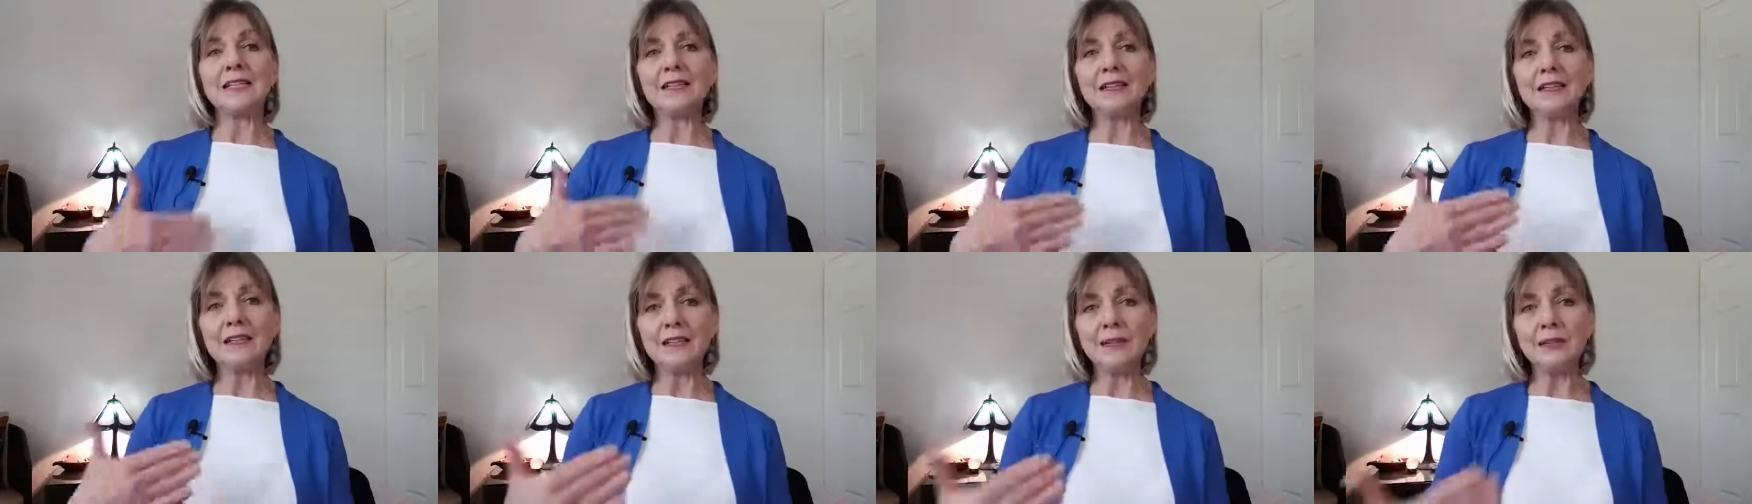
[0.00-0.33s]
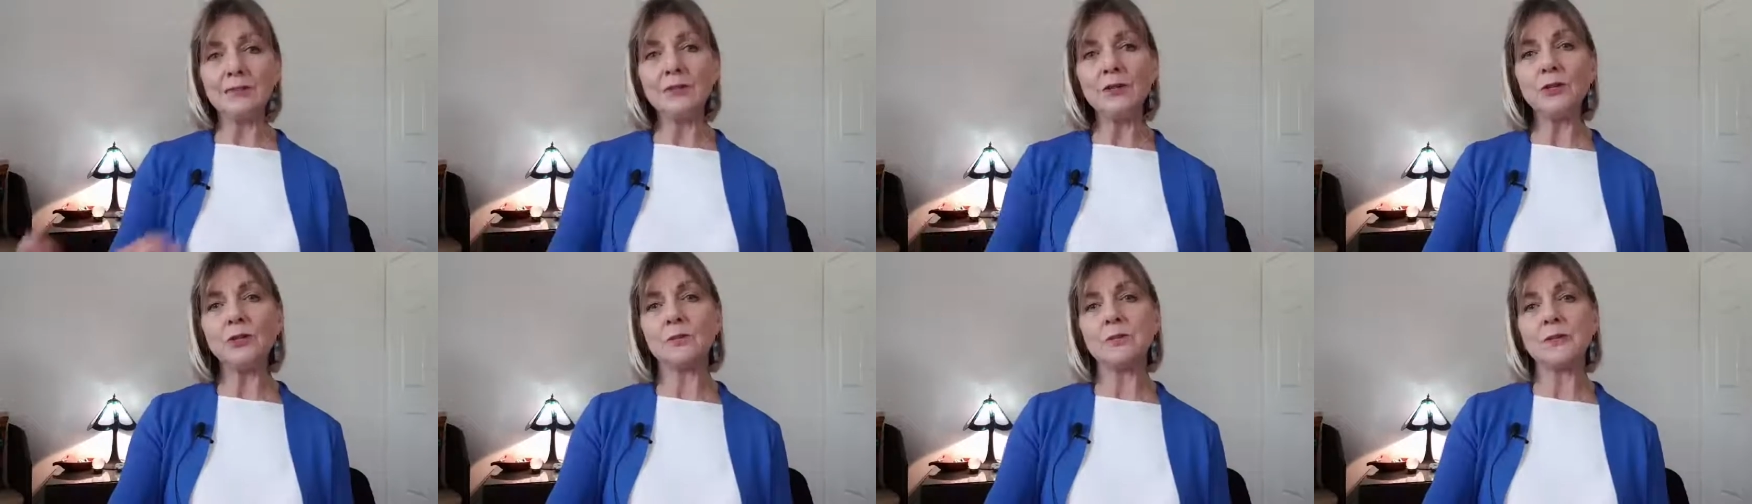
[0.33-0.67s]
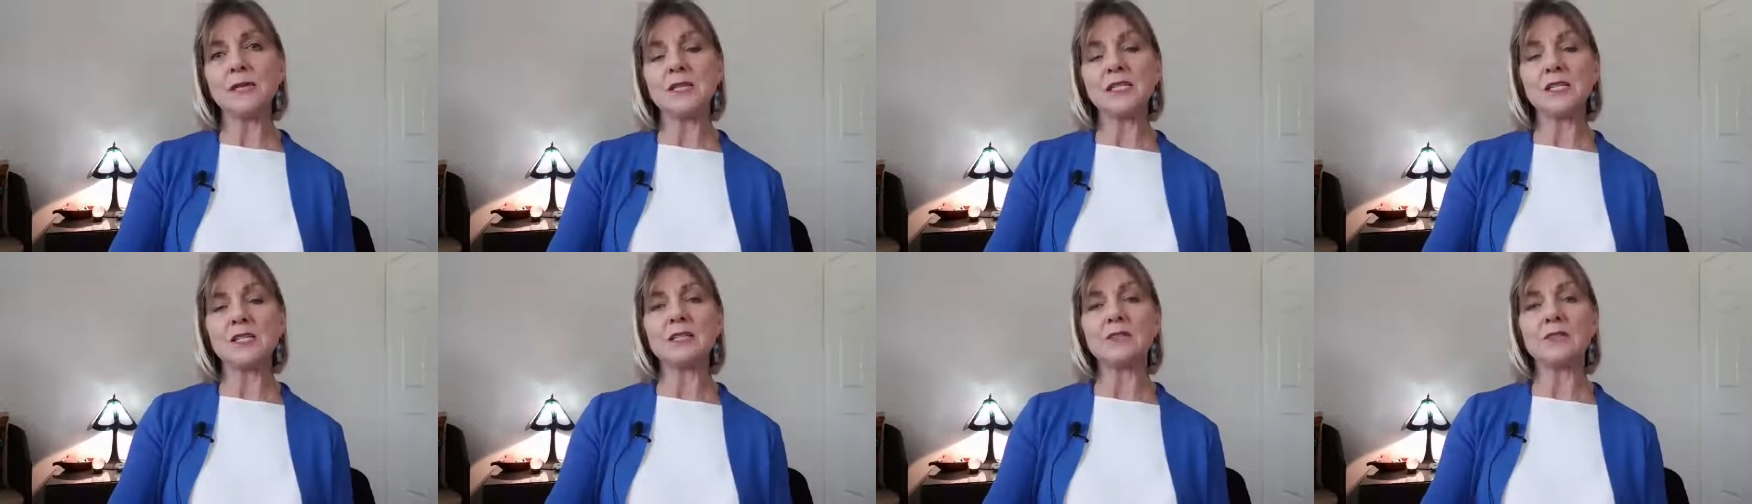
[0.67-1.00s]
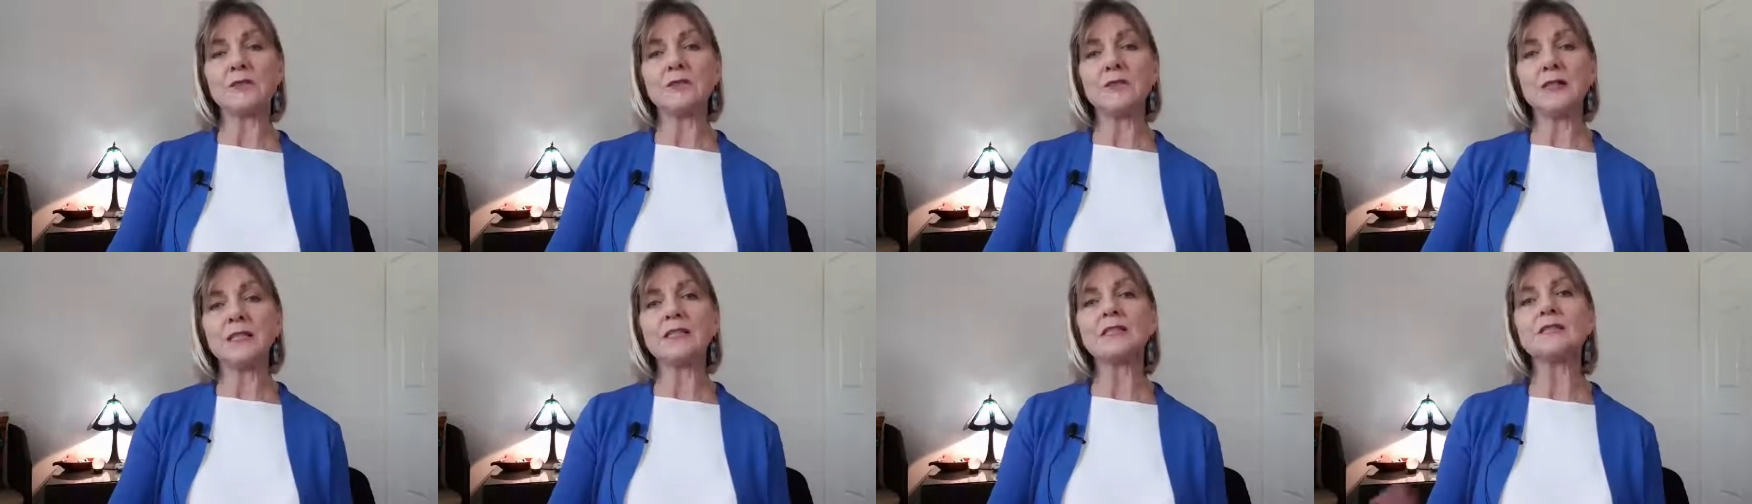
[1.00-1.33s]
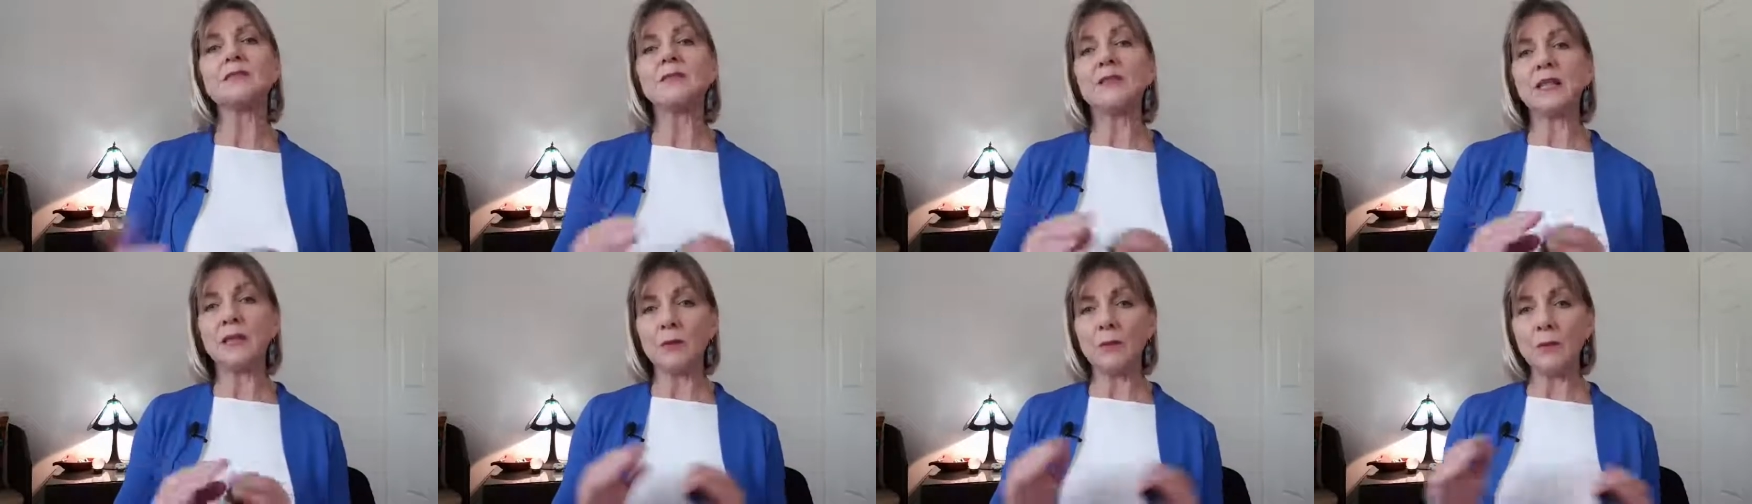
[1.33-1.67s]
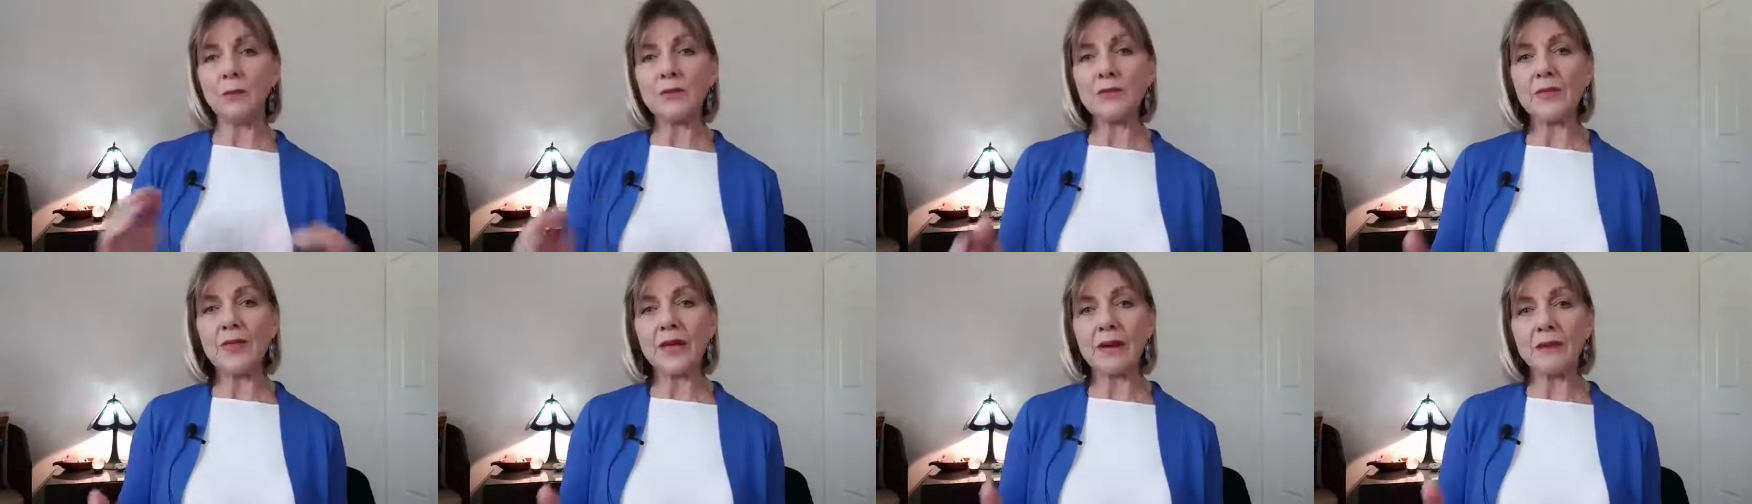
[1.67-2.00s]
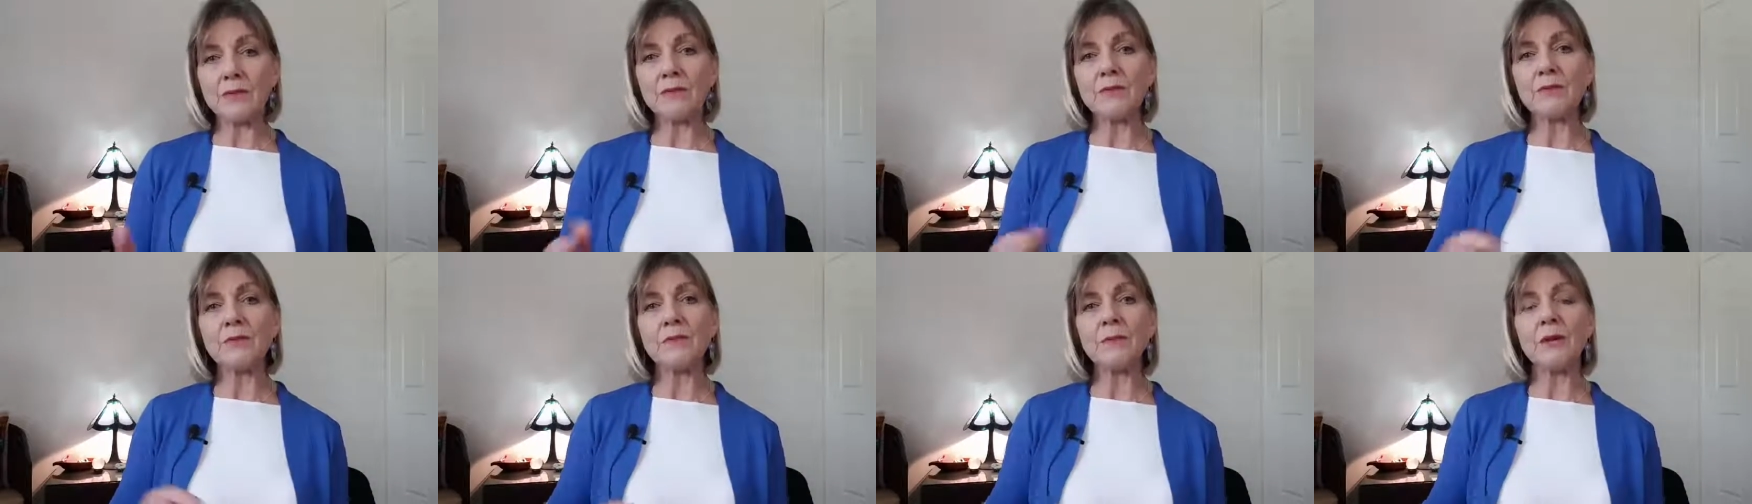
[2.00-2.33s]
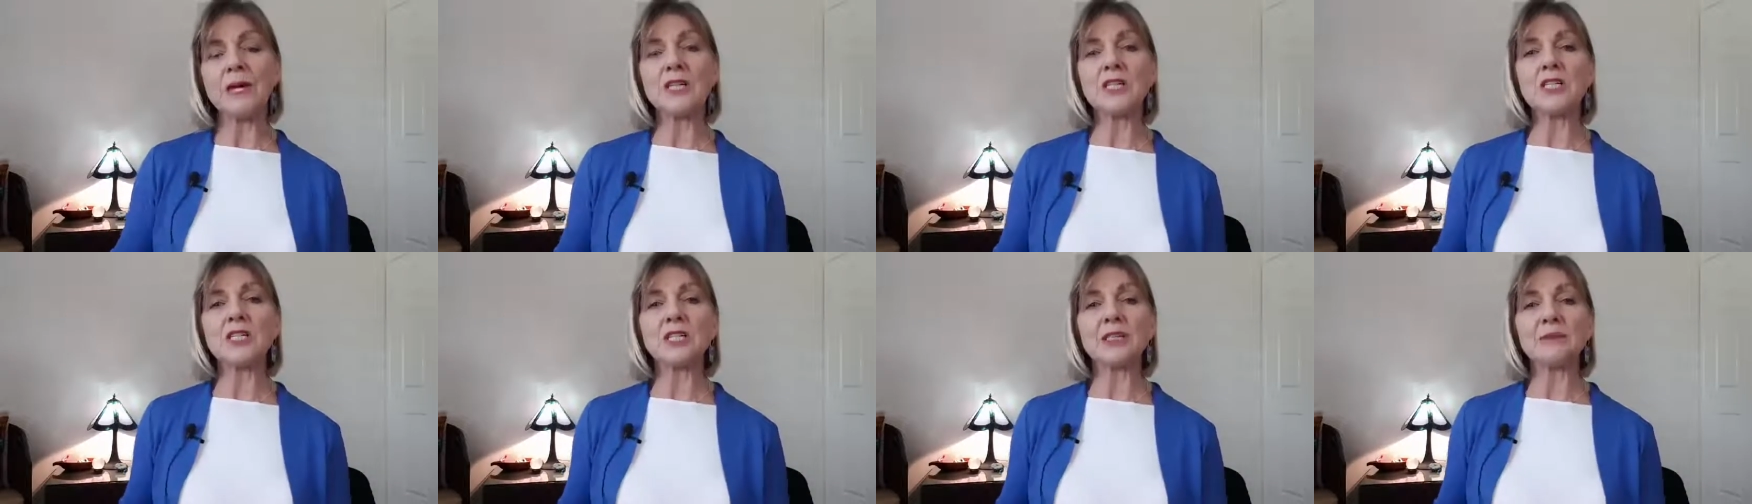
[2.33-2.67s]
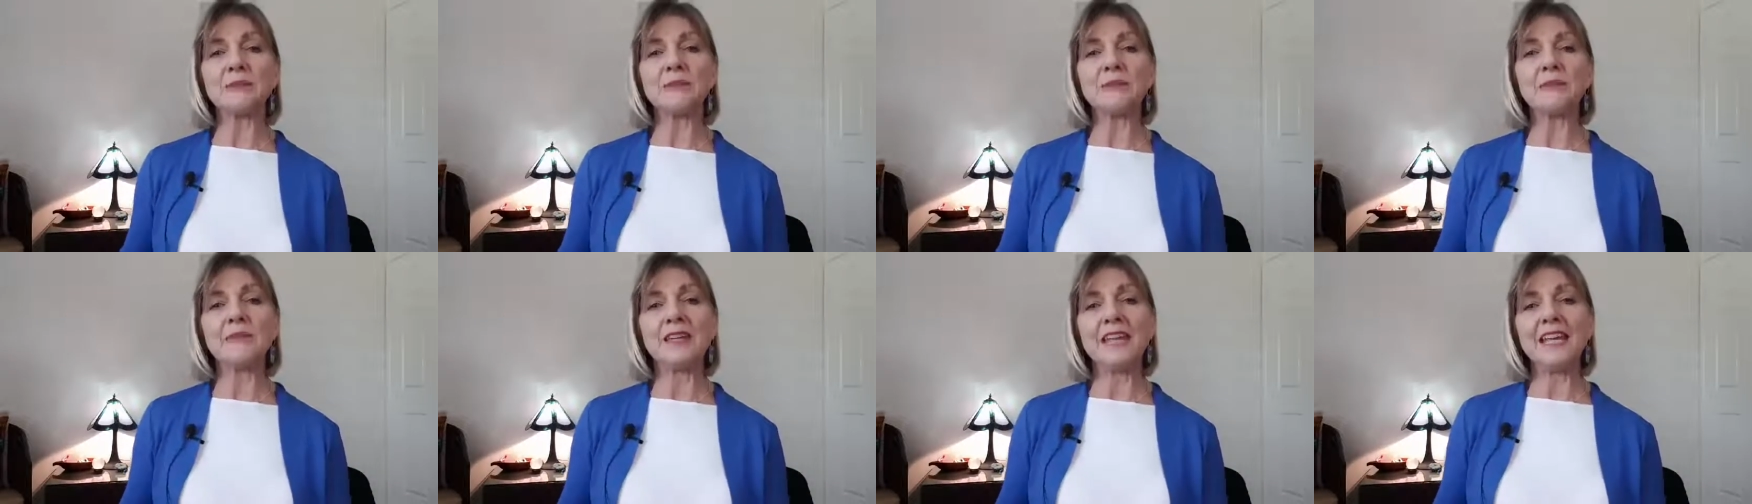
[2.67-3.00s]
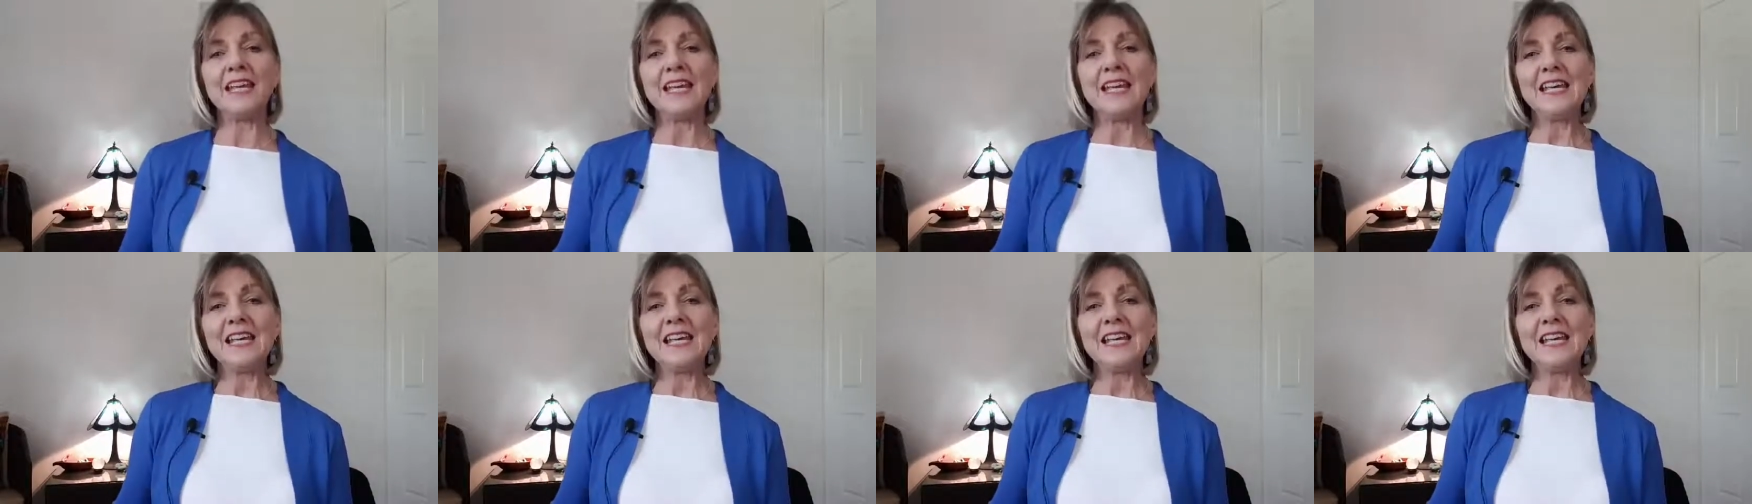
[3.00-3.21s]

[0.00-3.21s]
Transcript: deliver your message effectively with that information.